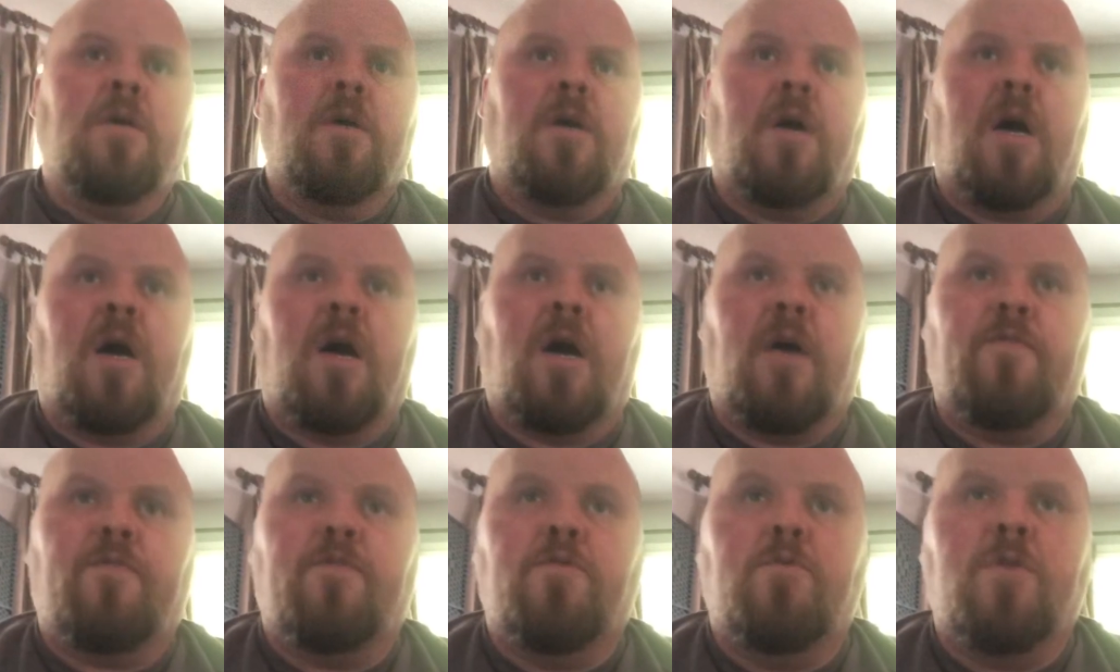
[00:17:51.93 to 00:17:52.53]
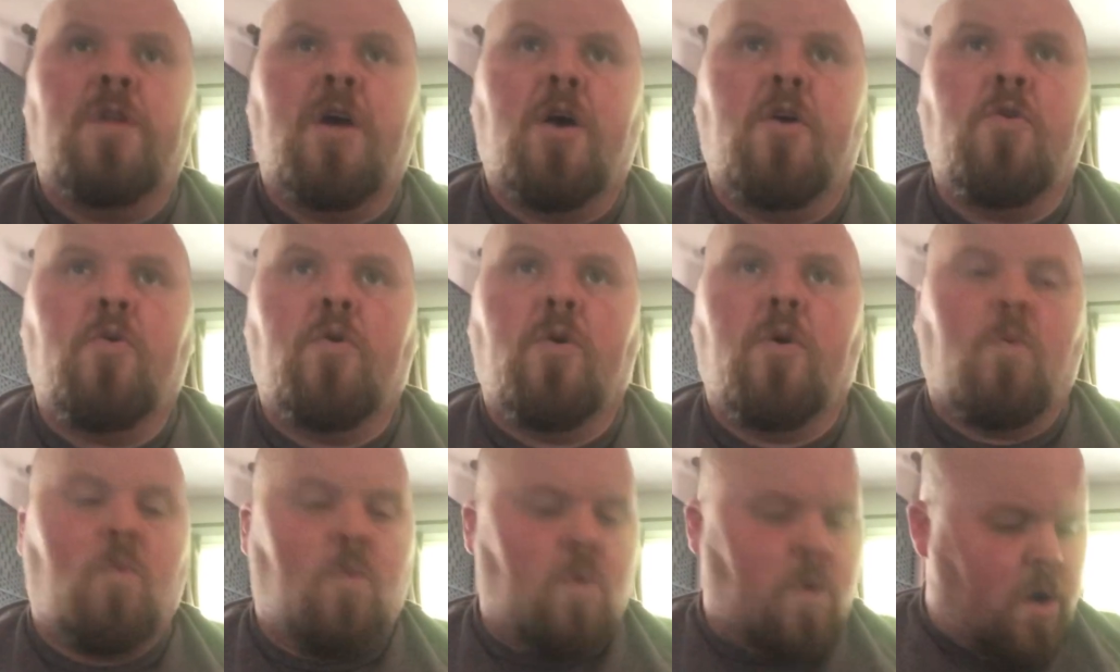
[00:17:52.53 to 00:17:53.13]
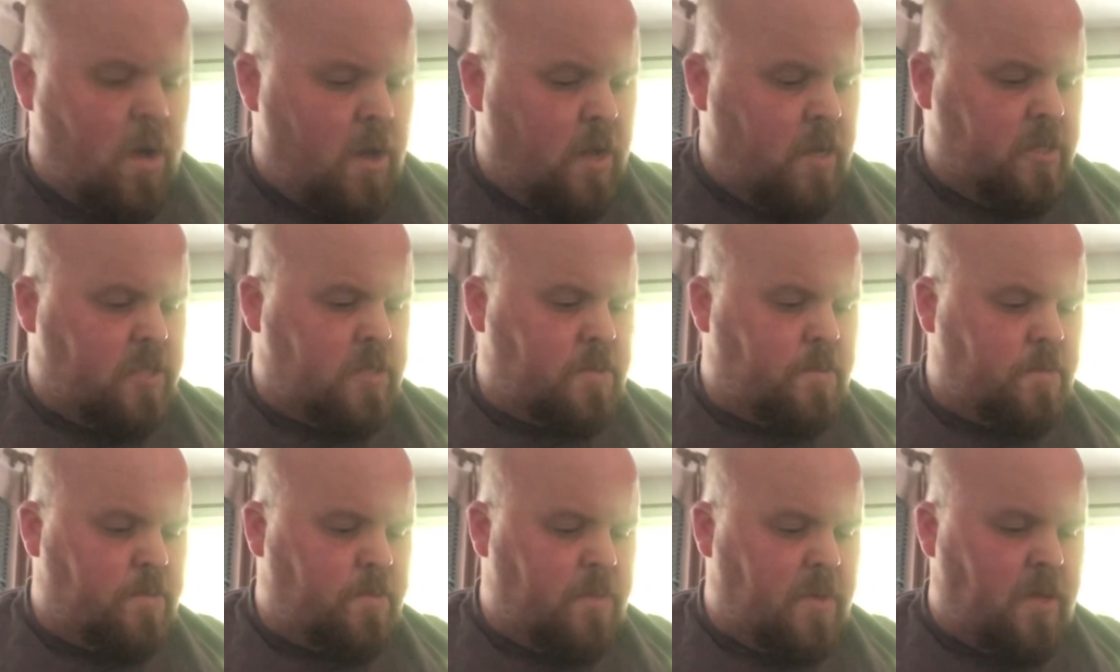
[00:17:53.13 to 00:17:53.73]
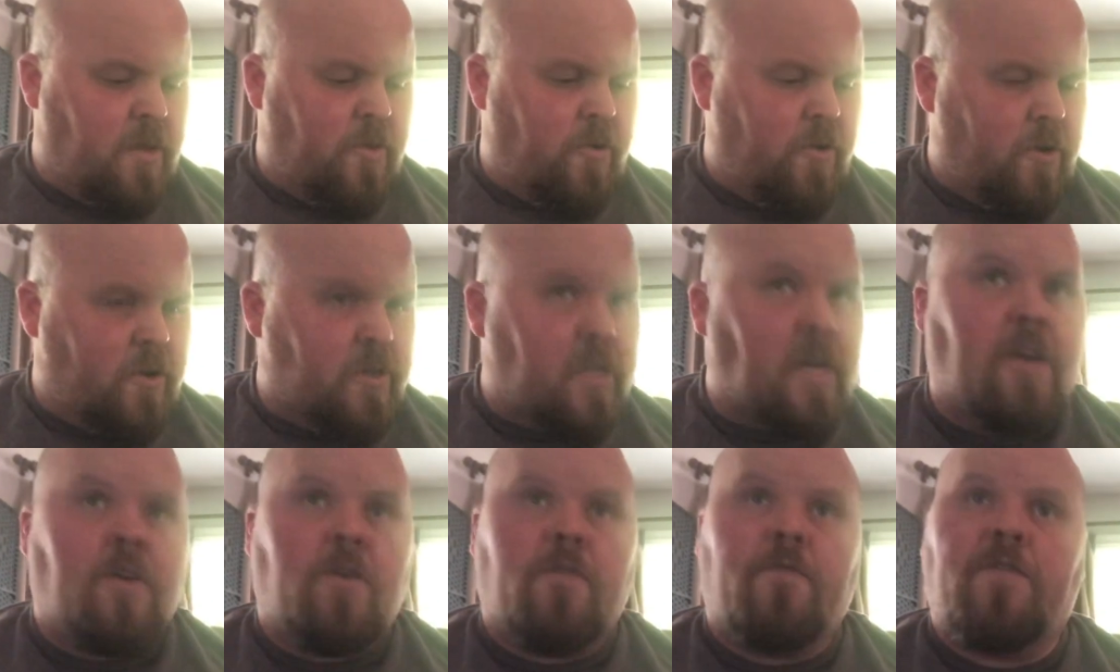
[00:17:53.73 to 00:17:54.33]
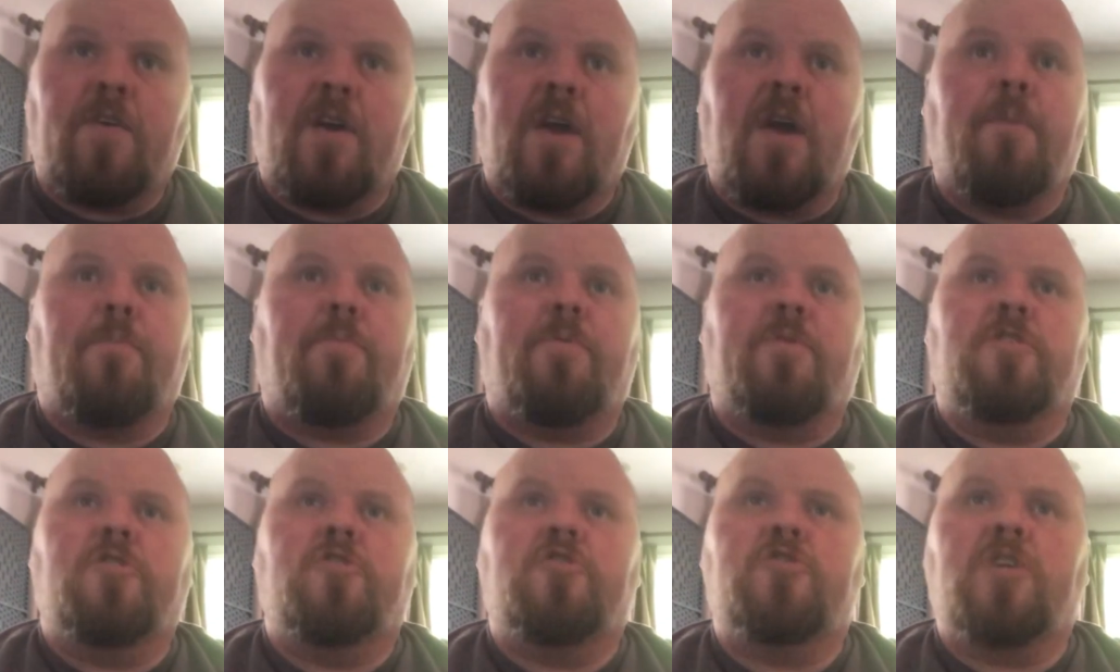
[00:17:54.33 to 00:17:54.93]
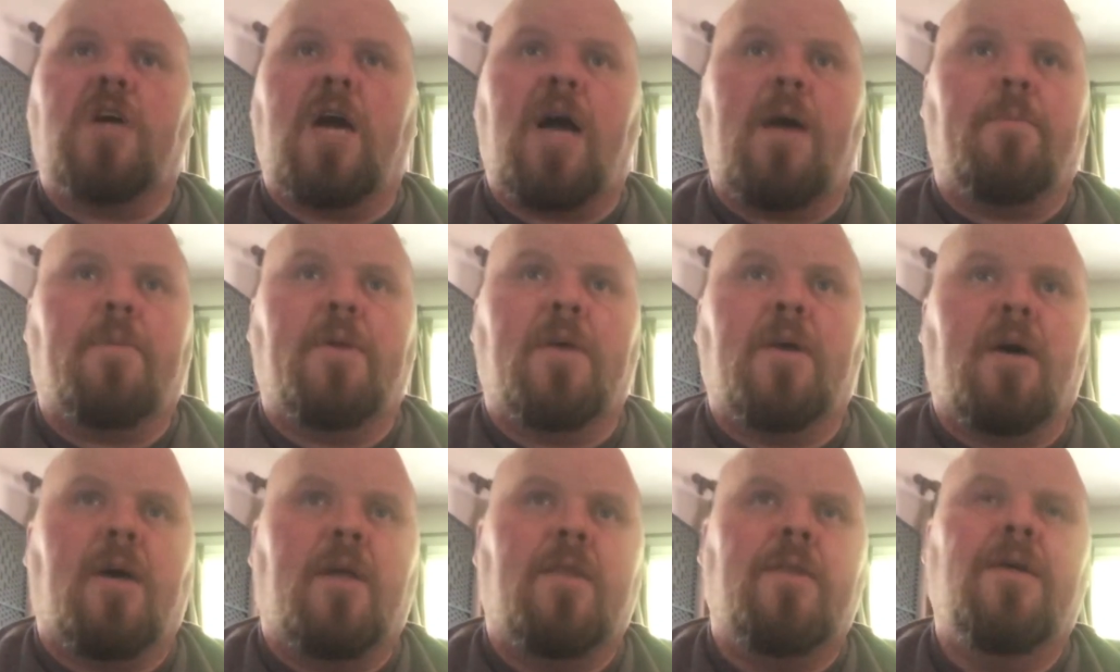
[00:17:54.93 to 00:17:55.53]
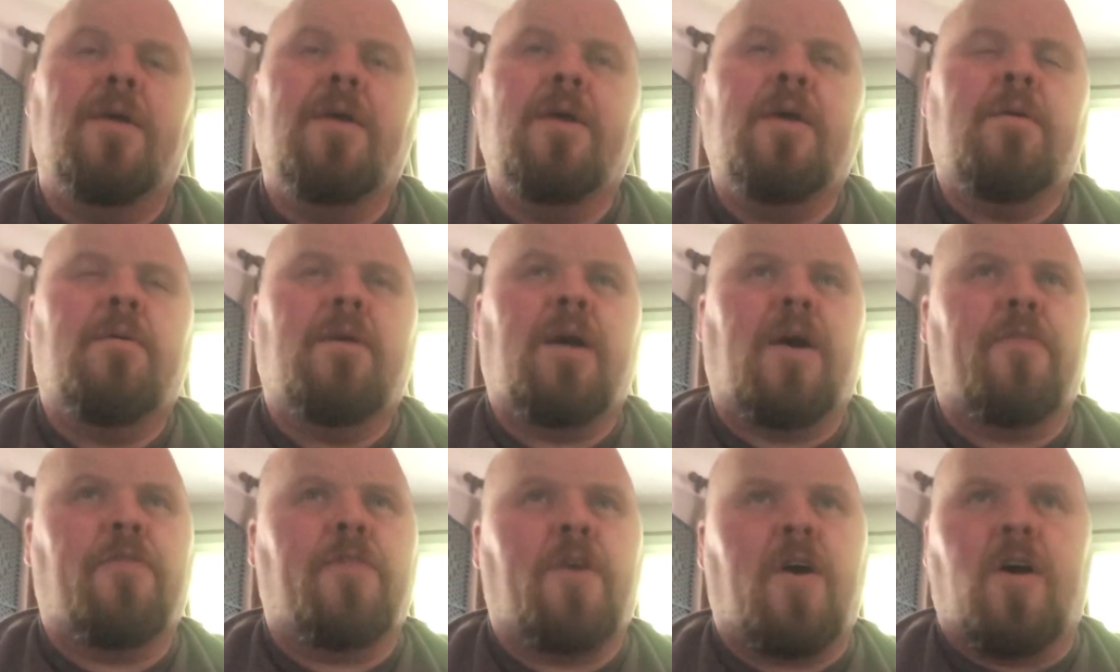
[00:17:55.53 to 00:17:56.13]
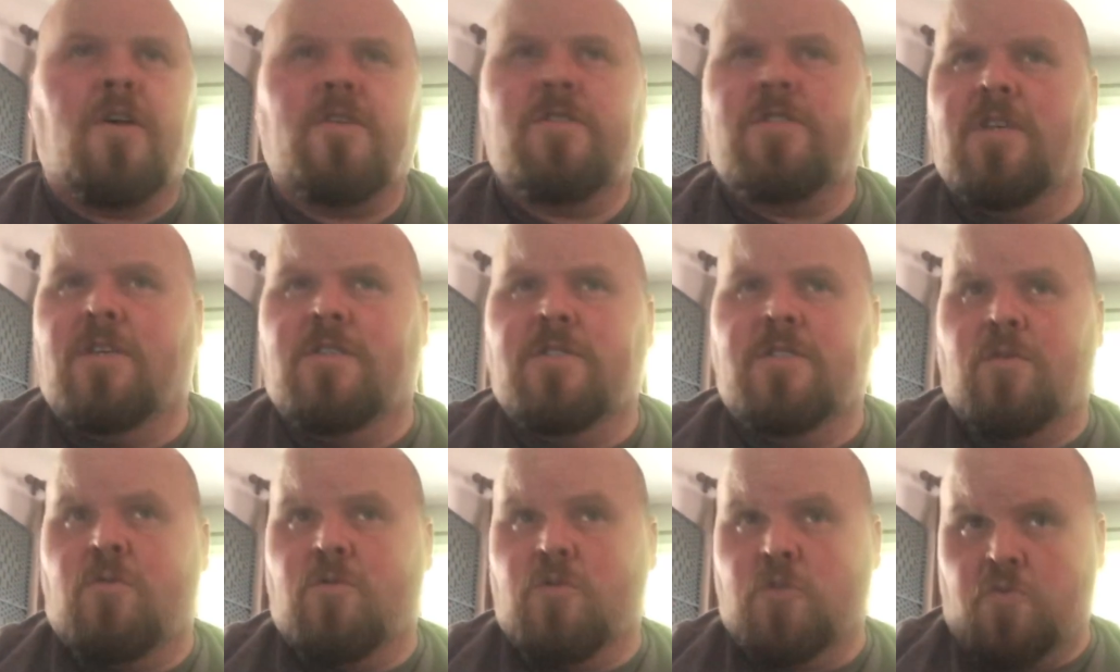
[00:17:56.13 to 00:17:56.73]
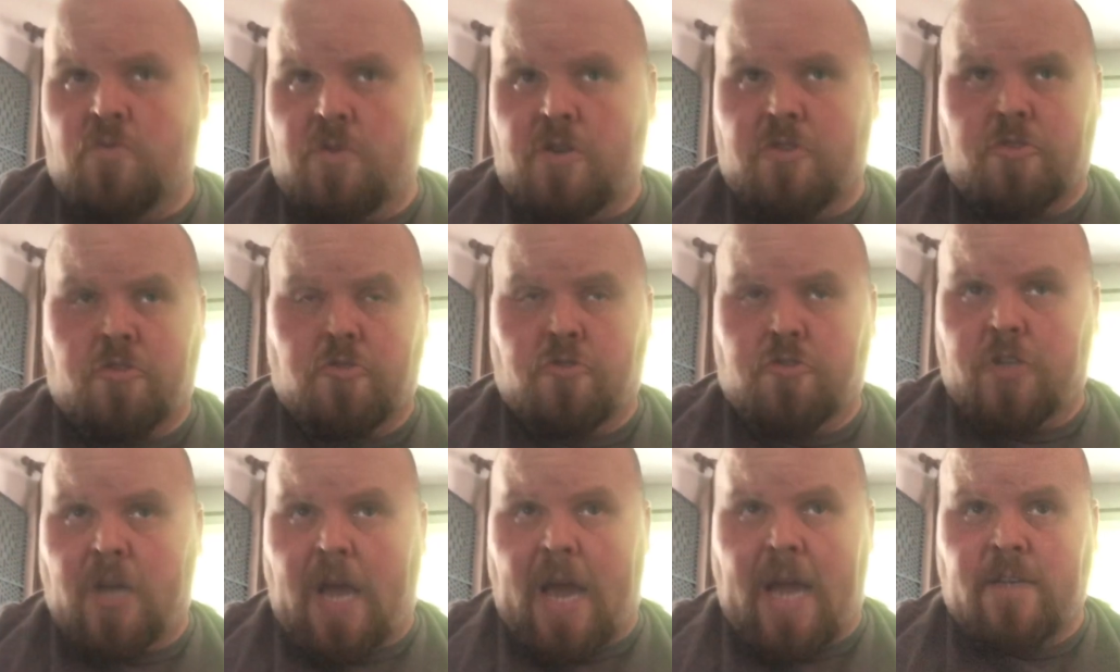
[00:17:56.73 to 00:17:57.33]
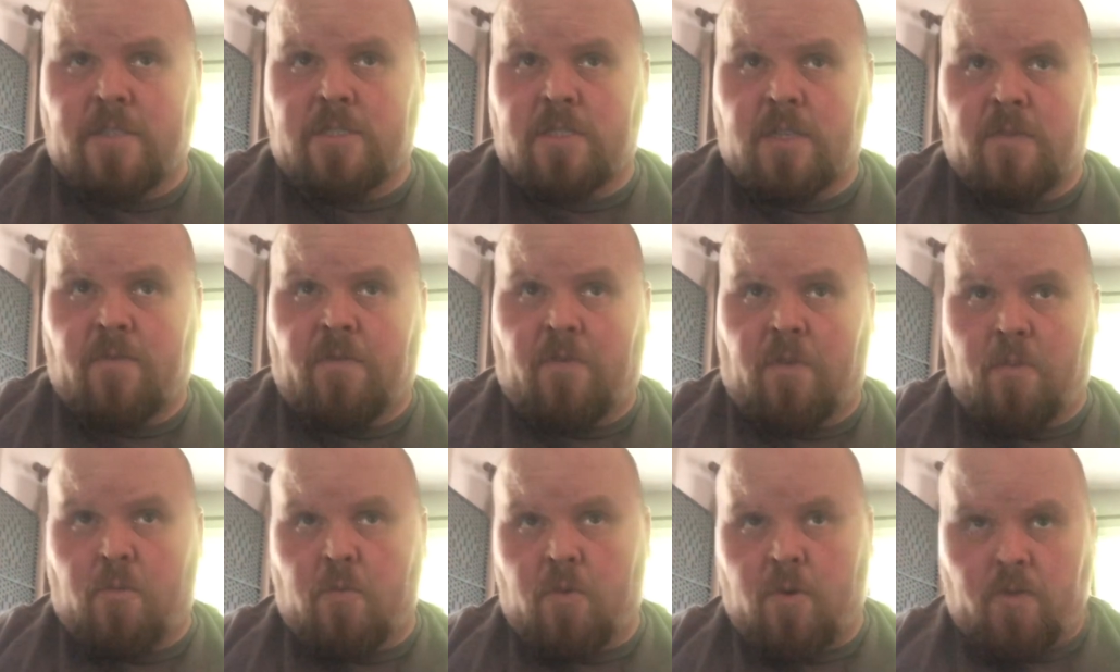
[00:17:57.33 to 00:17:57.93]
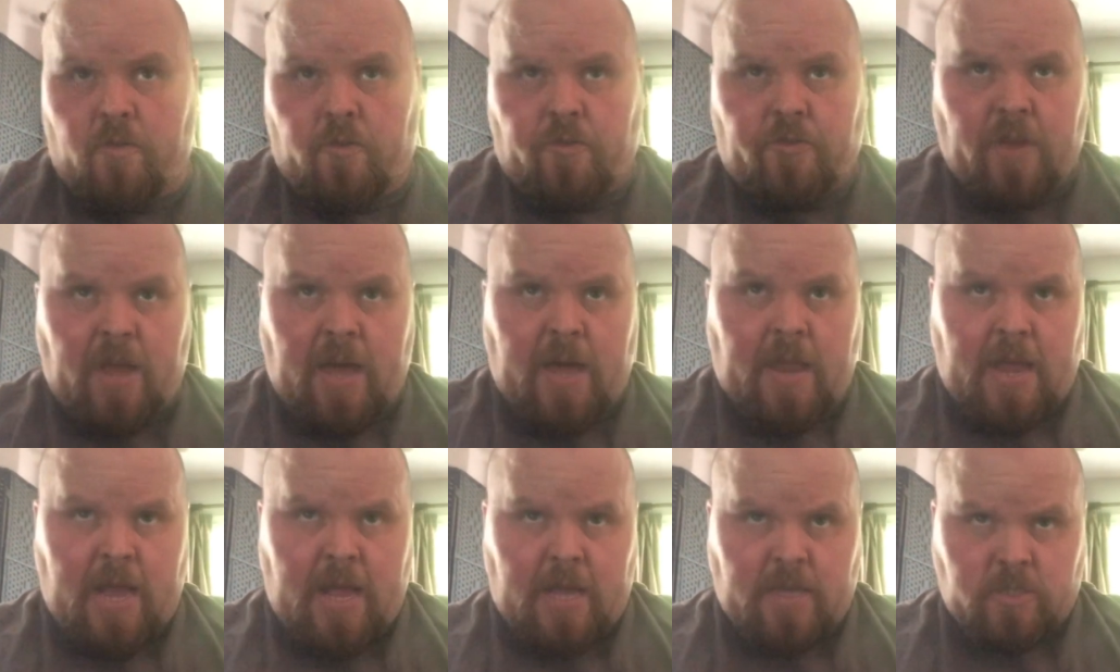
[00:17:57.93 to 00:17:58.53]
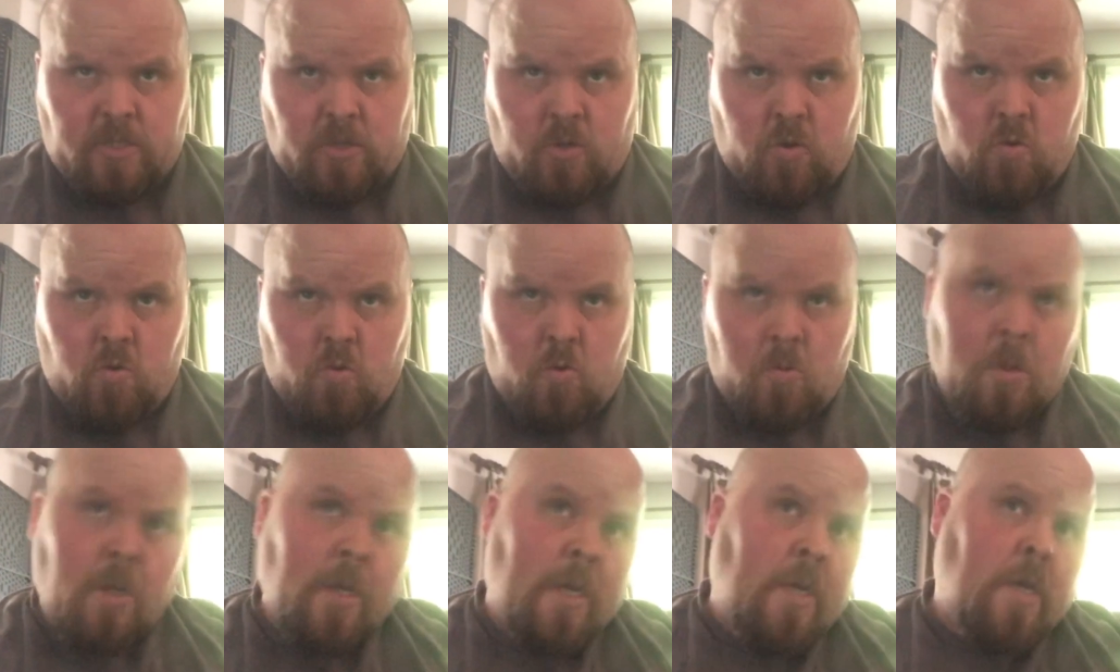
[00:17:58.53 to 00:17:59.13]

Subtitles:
If you know who it was and you're a Tater fan, please chime in. My thoughts is it was Richard Jackson from Riverside High School